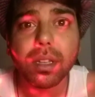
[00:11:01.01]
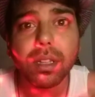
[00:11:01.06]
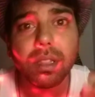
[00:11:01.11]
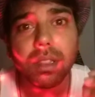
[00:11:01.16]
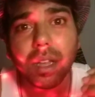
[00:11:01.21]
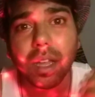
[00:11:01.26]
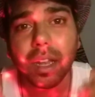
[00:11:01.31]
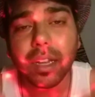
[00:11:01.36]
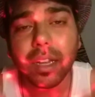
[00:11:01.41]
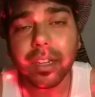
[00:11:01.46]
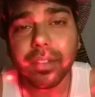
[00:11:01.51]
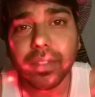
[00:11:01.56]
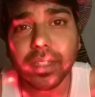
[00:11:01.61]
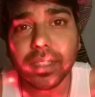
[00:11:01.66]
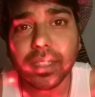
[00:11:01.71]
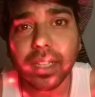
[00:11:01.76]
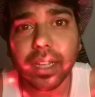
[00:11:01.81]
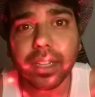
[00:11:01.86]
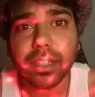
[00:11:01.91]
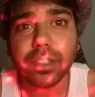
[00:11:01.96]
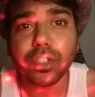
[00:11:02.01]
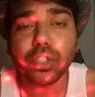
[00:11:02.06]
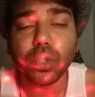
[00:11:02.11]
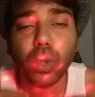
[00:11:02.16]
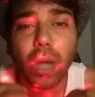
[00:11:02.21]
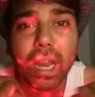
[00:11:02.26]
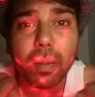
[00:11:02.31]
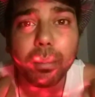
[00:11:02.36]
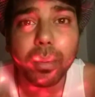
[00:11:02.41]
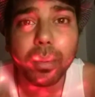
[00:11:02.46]
The Caliph decides
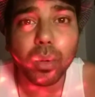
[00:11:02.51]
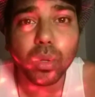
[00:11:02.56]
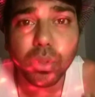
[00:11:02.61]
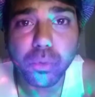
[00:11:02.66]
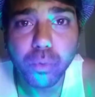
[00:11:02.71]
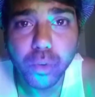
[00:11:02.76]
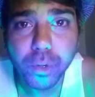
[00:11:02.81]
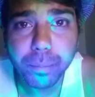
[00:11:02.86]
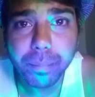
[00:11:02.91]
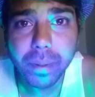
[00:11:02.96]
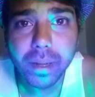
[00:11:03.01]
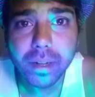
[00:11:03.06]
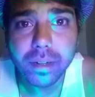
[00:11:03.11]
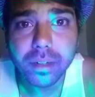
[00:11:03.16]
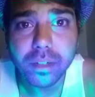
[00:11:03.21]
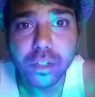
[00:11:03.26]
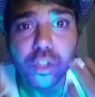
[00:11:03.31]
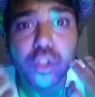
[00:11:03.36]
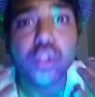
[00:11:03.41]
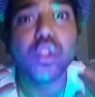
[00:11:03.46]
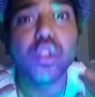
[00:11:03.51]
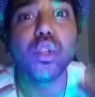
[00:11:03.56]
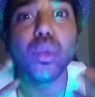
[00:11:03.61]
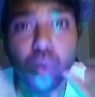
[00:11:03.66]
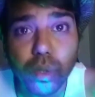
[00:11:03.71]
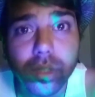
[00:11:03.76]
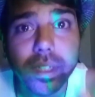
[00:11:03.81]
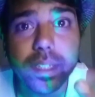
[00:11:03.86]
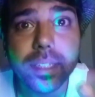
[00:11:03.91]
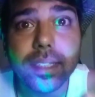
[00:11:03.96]
to help out the woodpecker.
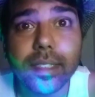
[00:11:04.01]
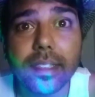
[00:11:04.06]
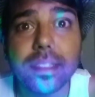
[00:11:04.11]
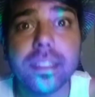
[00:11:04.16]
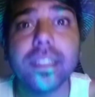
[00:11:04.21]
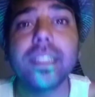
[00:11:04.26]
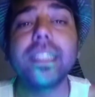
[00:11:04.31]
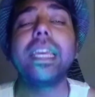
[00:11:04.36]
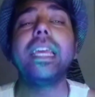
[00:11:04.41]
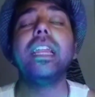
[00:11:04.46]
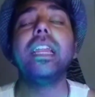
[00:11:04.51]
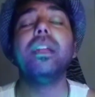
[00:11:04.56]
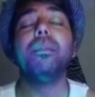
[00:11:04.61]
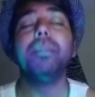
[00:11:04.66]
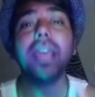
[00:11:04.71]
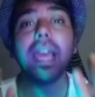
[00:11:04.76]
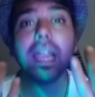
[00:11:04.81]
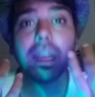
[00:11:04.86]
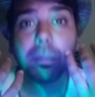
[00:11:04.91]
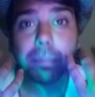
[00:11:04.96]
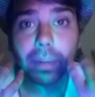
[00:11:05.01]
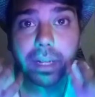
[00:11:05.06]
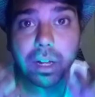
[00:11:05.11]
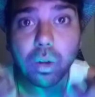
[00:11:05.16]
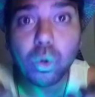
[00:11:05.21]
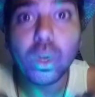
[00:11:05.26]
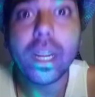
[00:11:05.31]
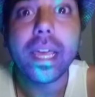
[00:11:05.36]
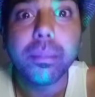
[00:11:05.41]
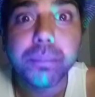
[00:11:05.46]
Through this, he'll be helping
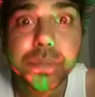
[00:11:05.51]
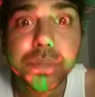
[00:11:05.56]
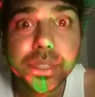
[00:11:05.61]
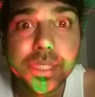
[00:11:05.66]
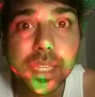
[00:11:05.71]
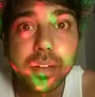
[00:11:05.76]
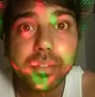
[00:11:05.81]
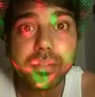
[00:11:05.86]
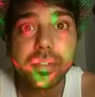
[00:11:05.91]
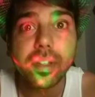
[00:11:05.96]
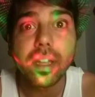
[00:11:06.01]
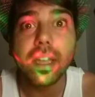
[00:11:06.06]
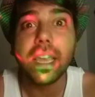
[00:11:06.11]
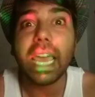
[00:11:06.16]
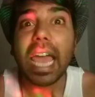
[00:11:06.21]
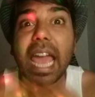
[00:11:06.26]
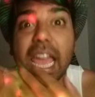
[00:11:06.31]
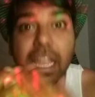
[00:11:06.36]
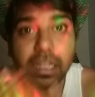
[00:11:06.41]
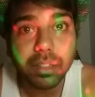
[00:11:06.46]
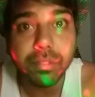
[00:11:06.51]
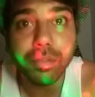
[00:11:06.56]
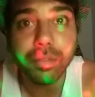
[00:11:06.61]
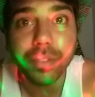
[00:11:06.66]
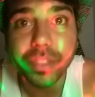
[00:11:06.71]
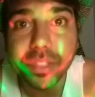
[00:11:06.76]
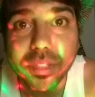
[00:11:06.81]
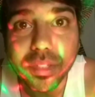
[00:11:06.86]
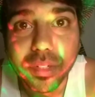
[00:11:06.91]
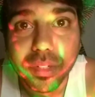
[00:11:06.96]
out himself and the
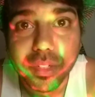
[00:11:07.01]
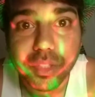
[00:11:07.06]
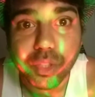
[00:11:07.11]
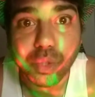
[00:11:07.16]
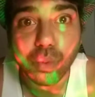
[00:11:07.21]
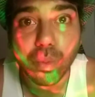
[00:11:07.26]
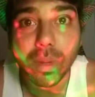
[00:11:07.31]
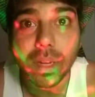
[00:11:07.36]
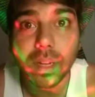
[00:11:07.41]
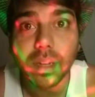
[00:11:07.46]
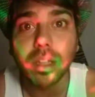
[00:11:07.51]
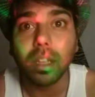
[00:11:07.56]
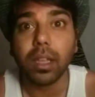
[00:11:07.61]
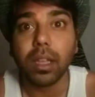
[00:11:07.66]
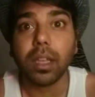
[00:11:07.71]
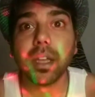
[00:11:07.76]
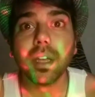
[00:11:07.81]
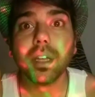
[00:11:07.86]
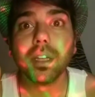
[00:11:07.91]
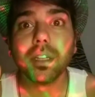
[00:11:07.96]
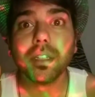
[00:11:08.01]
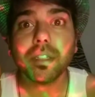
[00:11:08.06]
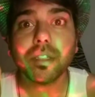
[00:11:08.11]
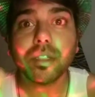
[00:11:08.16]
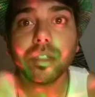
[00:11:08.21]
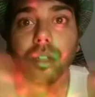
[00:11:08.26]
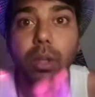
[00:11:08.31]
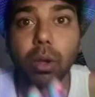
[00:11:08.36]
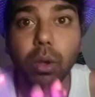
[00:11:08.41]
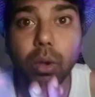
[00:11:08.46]
Vizier as well.
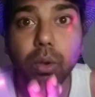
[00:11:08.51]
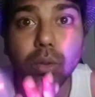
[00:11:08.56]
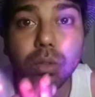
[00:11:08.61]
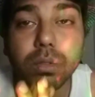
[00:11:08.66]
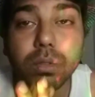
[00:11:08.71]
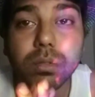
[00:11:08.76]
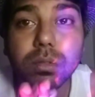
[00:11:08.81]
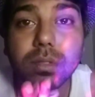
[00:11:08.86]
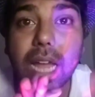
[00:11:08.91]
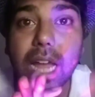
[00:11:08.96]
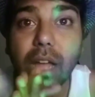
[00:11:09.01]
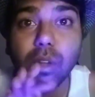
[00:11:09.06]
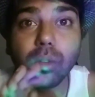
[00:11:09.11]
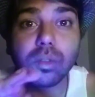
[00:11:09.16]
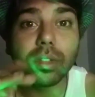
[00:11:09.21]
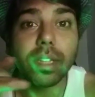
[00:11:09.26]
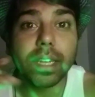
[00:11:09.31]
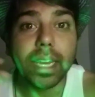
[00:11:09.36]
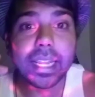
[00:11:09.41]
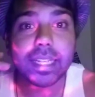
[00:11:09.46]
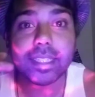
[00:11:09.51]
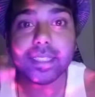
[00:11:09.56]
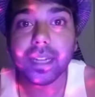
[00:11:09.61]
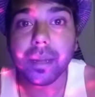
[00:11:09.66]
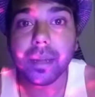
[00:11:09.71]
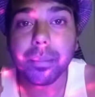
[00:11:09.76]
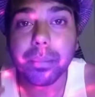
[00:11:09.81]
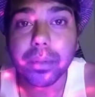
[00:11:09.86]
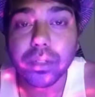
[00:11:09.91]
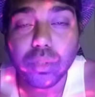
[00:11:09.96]
So now the next
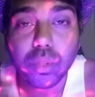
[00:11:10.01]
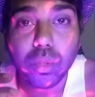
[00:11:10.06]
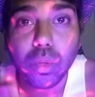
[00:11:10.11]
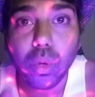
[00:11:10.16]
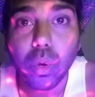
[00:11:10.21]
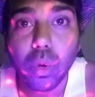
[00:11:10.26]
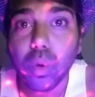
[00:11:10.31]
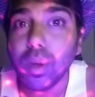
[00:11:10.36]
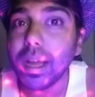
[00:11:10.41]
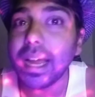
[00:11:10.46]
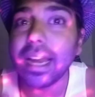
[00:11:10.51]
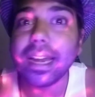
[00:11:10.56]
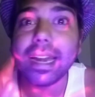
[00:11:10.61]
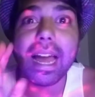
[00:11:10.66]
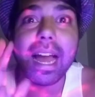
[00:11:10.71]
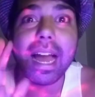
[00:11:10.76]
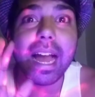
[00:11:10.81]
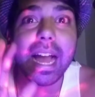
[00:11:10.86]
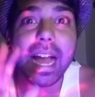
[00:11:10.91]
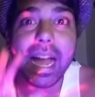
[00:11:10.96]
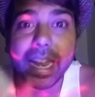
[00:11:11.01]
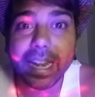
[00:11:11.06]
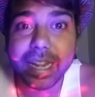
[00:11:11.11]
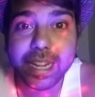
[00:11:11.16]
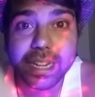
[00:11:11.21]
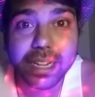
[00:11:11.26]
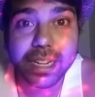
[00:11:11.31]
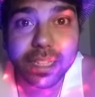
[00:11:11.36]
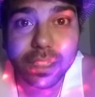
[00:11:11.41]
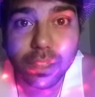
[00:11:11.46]
step is to go and
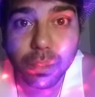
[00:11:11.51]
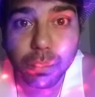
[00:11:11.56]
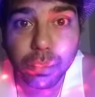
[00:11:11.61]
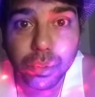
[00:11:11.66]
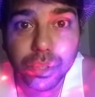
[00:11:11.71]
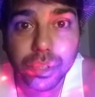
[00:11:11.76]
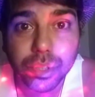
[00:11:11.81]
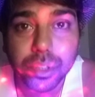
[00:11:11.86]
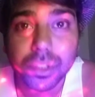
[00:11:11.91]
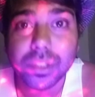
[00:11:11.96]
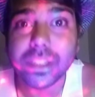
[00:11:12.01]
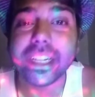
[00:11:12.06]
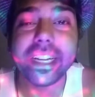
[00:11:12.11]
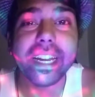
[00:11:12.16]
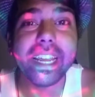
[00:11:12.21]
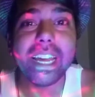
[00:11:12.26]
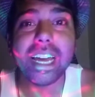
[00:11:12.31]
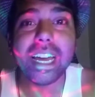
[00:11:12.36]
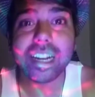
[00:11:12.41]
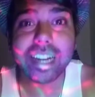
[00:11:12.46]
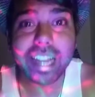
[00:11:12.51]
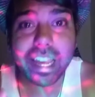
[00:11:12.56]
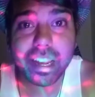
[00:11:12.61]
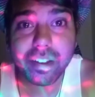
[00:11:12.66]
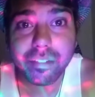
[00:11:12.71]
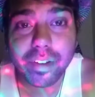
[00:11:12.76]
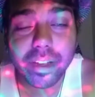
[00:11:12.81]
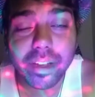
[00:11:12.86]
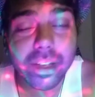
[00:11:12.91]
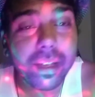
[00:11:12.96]
hide in the bushes. The day
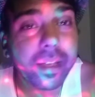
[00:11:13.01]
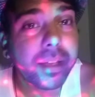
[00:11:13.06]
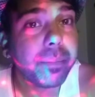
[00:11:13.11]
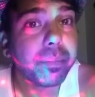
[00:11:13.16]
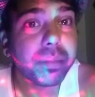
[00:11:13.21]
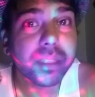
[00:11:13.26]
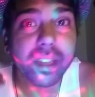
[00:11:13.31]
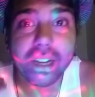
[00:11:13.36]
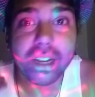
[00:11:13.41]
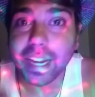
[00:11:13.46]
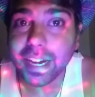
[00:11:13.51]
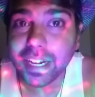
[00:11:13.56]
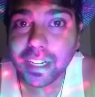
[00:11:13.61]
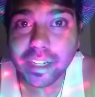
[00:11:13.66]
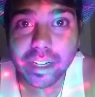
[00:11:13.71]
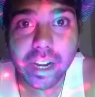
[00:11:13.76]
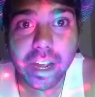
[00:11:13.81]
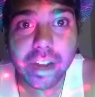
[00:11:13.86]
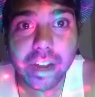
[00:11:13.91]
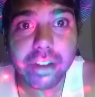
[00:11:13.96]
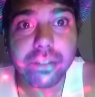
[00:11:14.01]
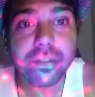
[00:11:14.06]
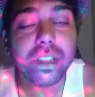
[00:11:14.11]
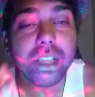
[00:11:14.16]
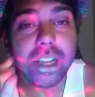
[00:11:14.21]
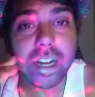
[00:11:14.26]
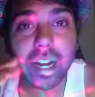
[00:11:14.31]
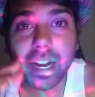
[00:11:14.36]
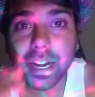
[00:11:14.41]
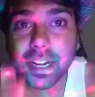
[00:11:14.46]
arrived, the night arrived,
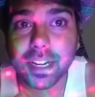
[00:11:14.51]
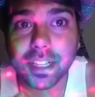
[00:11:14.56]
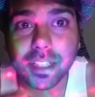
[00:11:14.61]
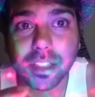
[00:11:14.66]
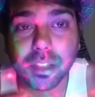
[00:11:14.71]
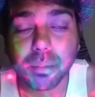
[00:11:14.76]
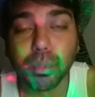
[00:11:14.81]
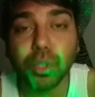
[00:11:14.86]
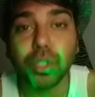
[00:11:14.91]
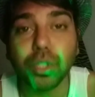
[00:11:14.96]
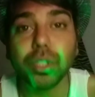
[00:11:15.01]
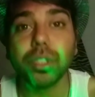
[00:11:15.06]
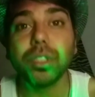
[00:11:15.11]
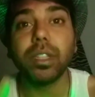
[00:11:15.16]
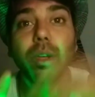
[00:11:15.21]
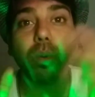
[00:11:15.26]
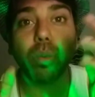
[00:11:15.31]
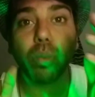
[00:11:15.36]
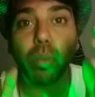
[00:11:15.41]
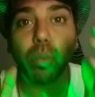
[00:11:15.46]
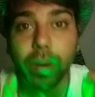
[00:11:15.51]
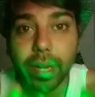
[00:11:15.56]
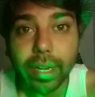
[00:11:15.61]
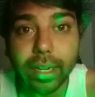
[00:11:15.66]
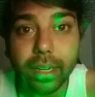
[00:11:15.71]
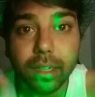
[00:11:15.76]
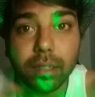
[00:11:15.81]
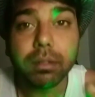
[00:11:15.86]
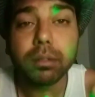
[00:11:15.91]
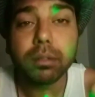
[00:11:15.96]
they're hiding in the bushes, they're
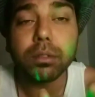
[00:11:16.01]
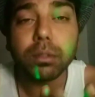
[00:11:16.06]
waiting.